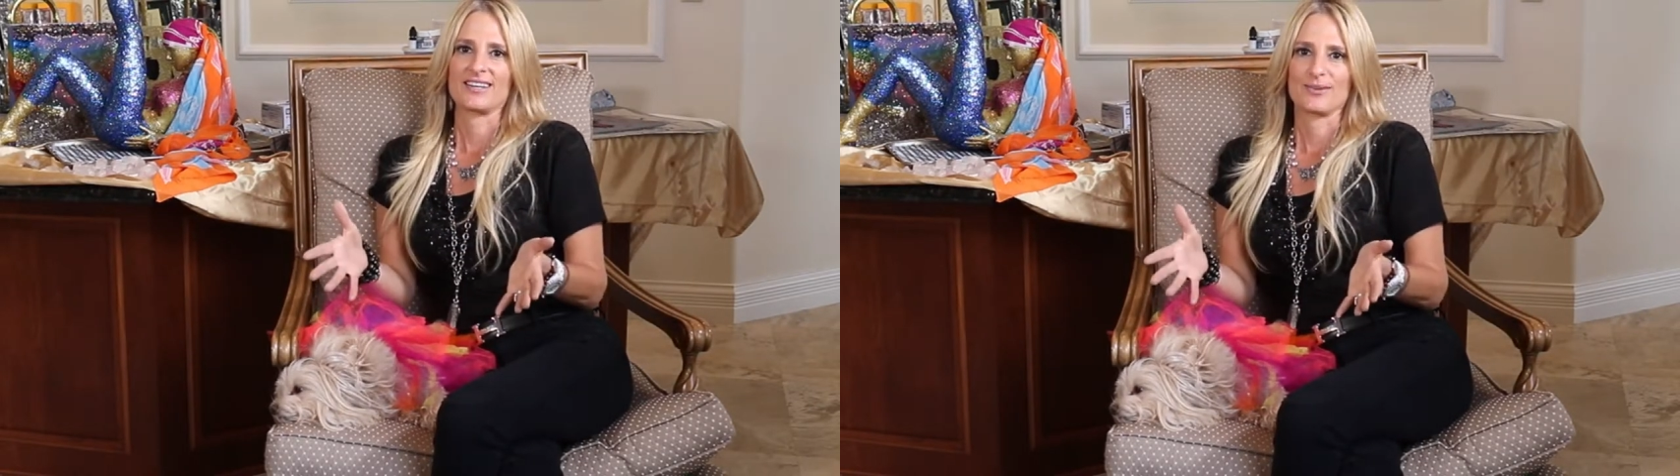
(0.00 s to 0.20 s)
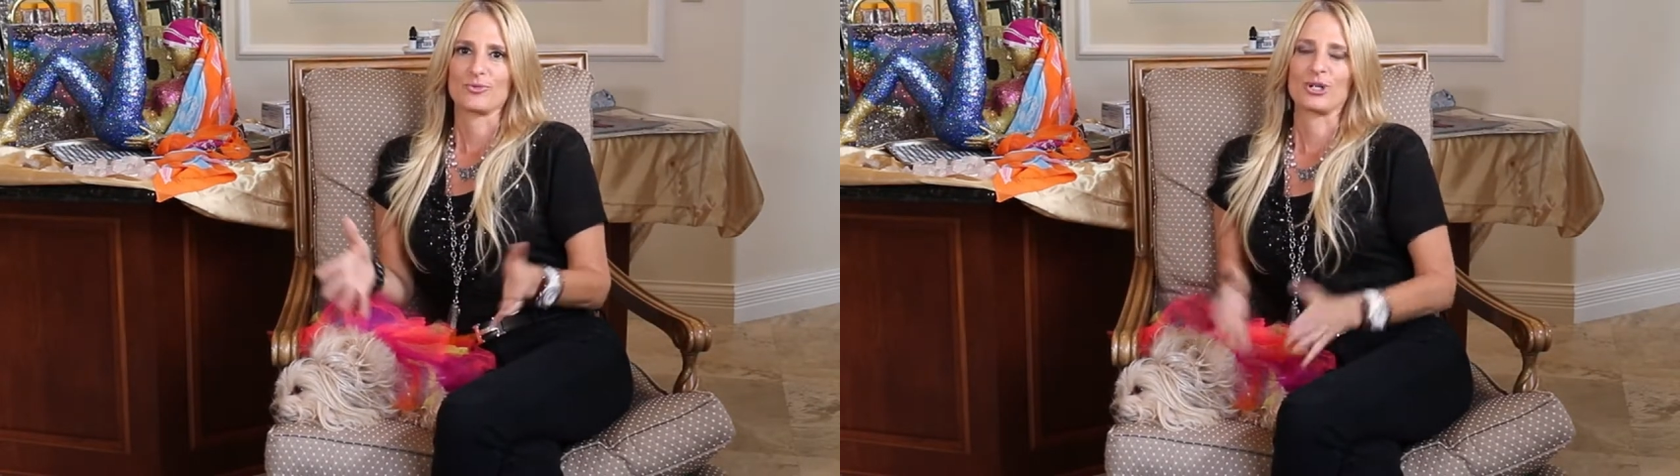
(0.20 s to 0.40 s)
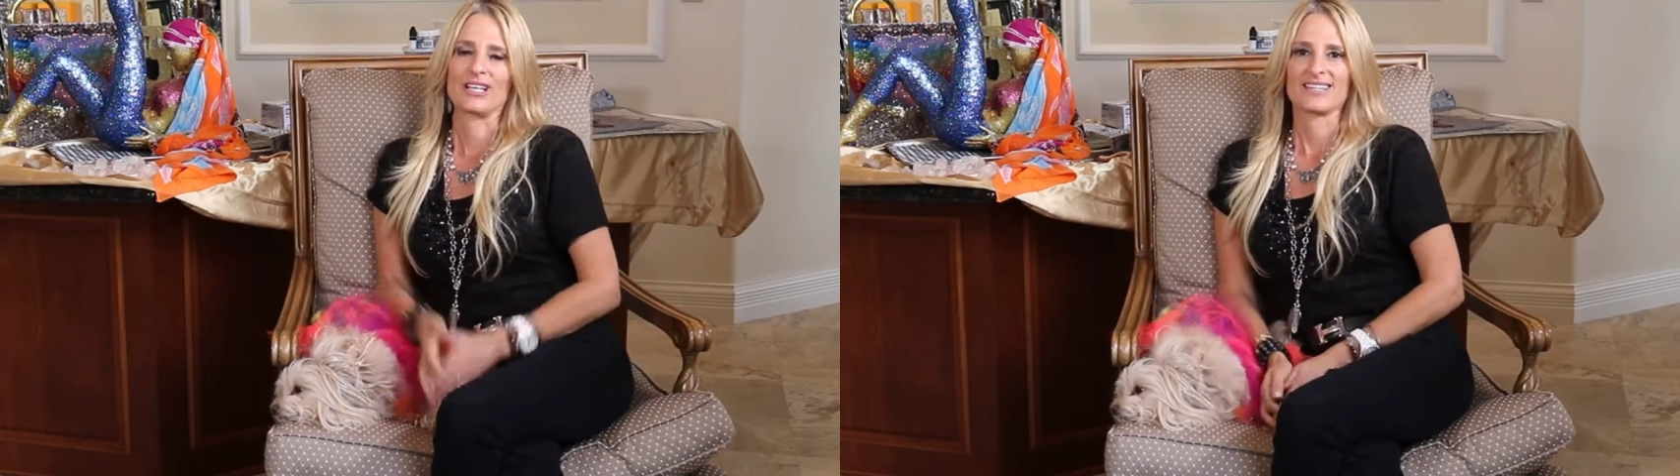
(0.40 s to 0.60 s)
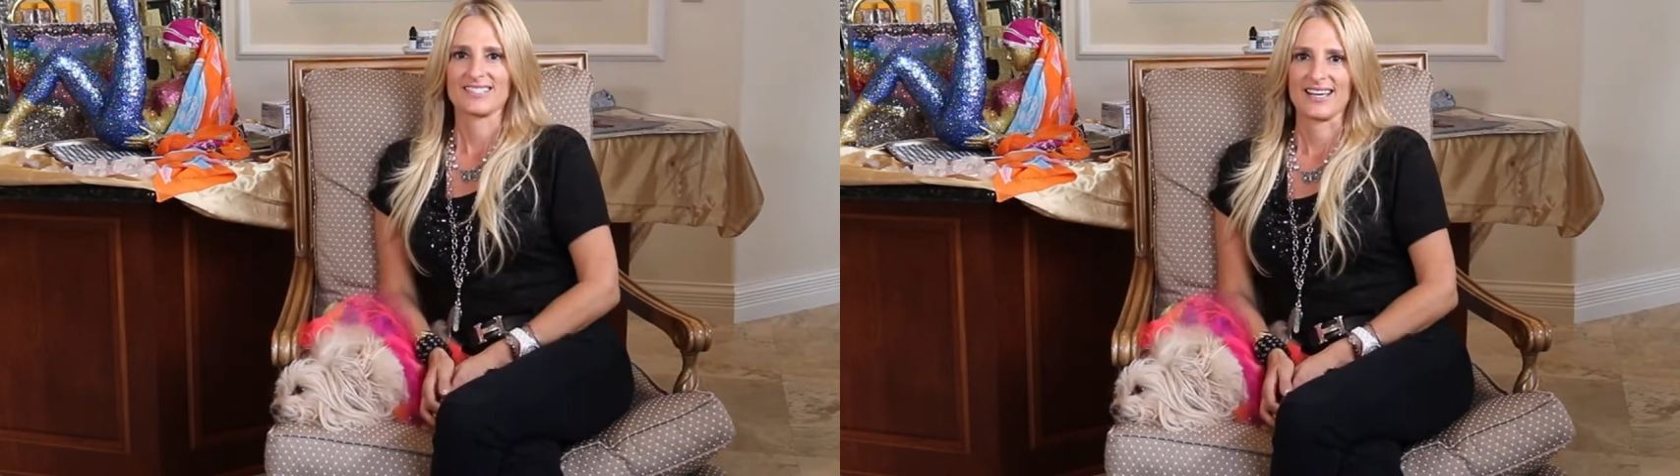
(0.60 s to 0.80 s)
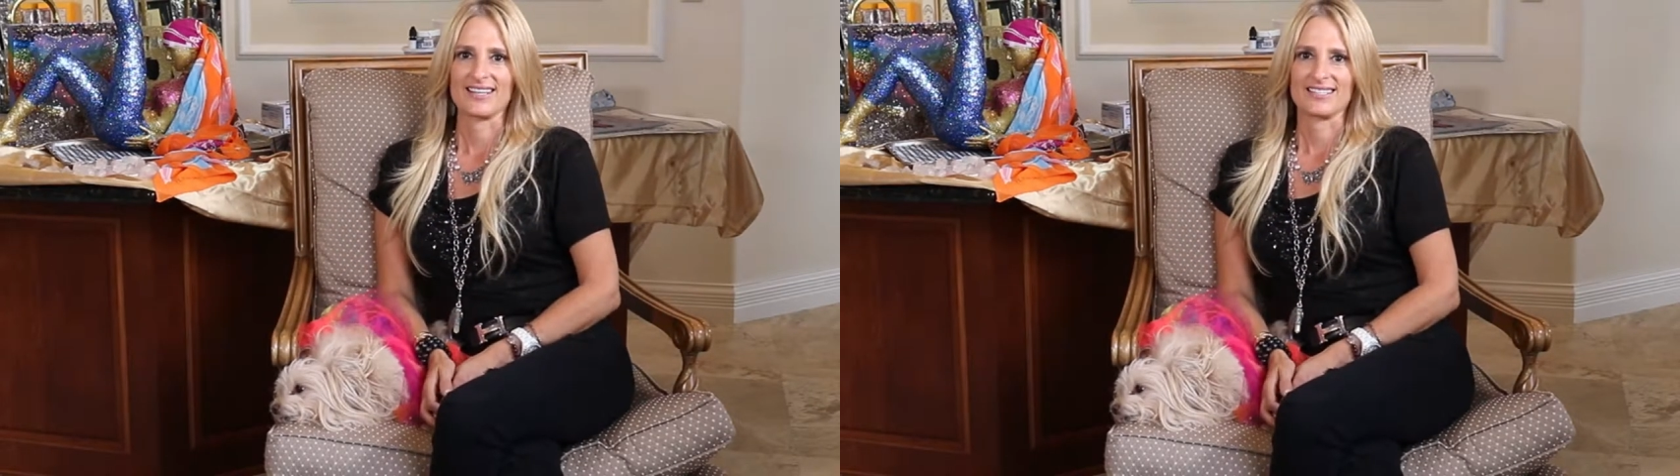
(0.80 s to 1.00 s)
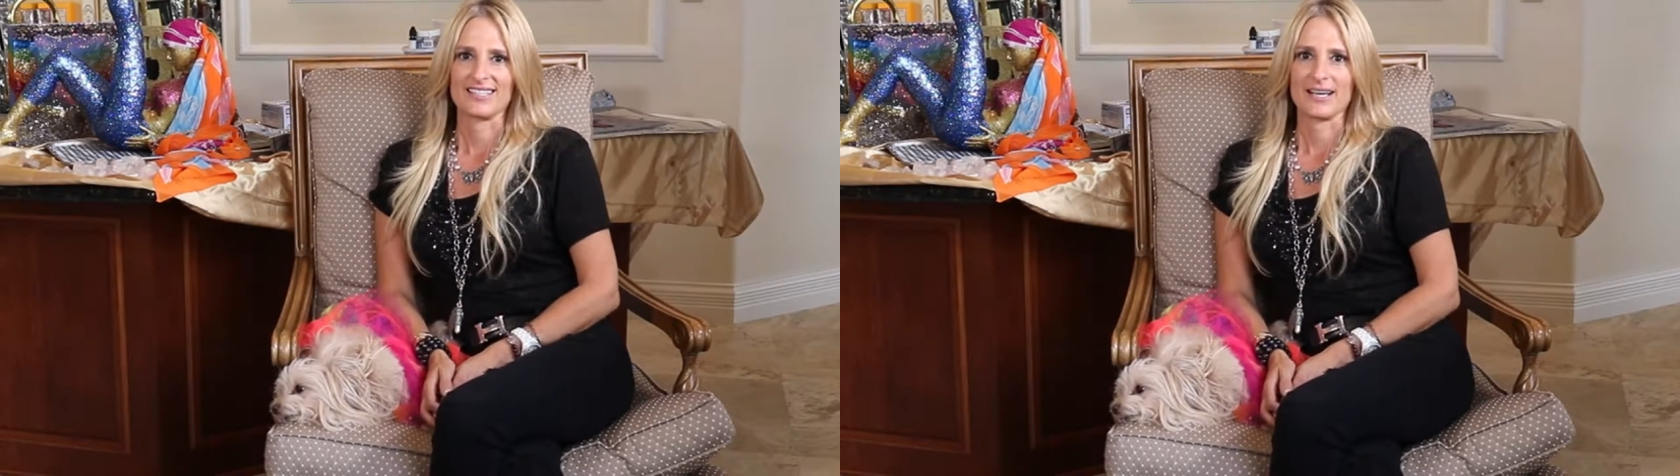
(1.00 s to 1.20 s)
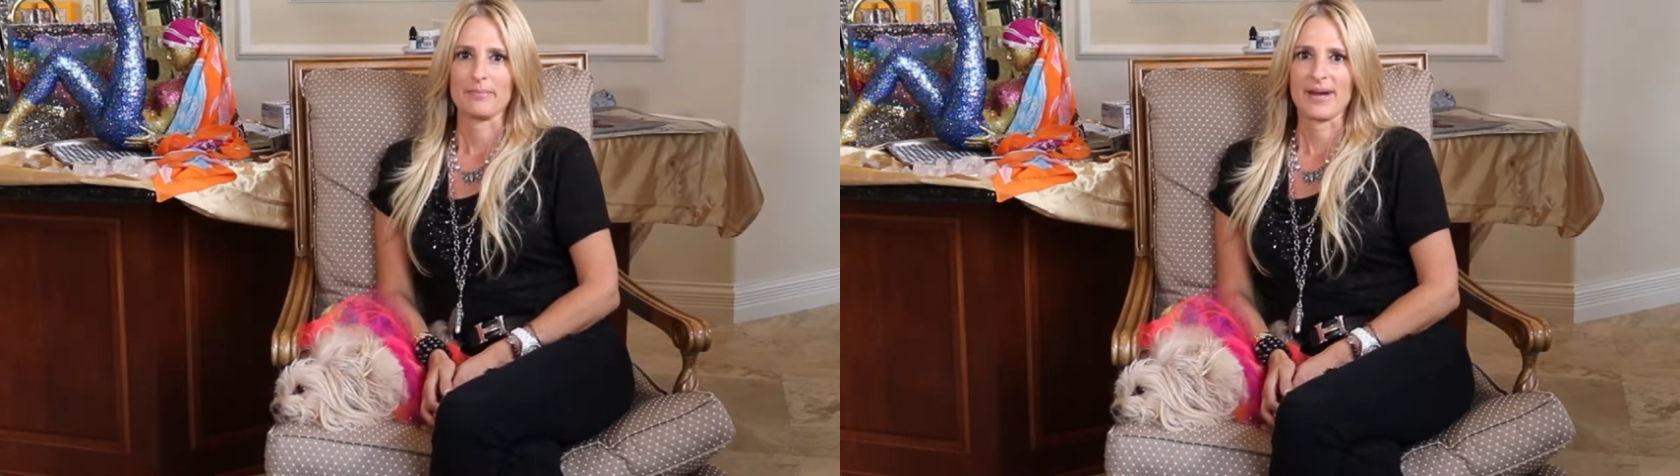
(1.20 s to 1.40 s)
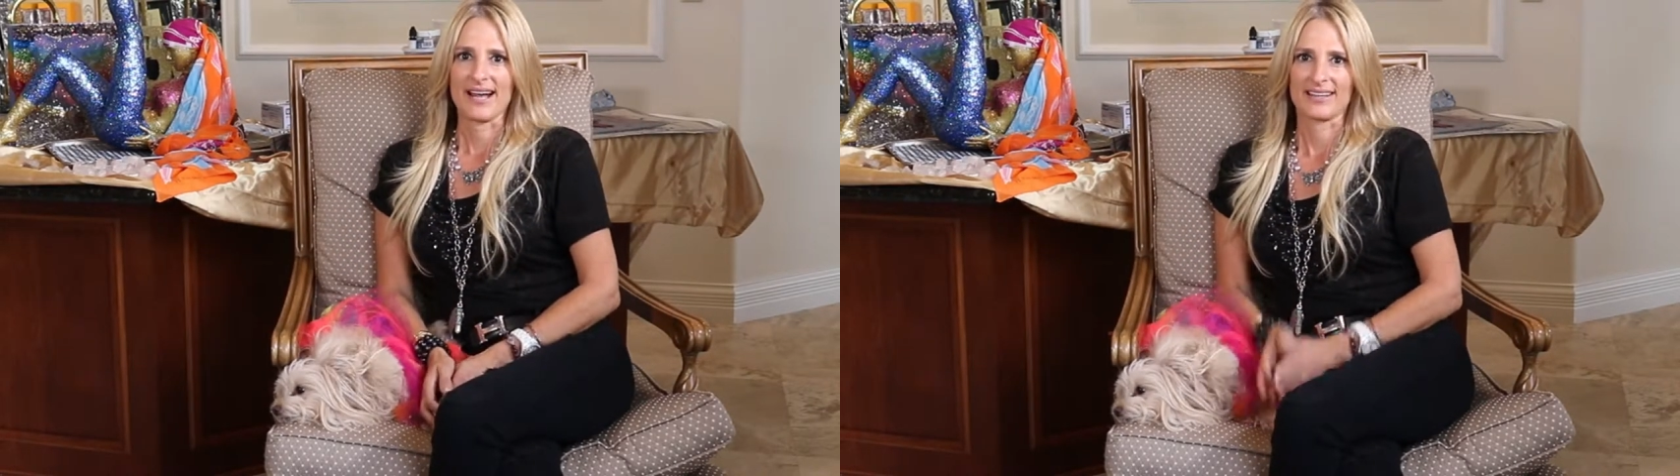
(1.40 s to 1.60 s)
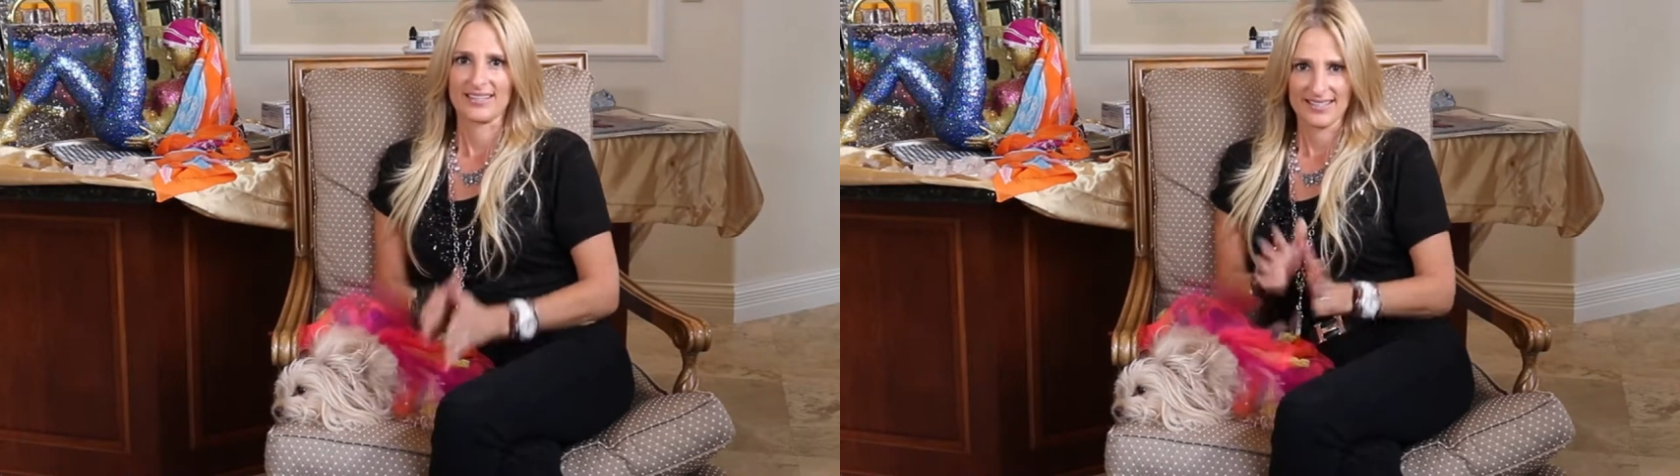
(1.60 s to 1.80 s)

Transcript: and I'm really excited to get back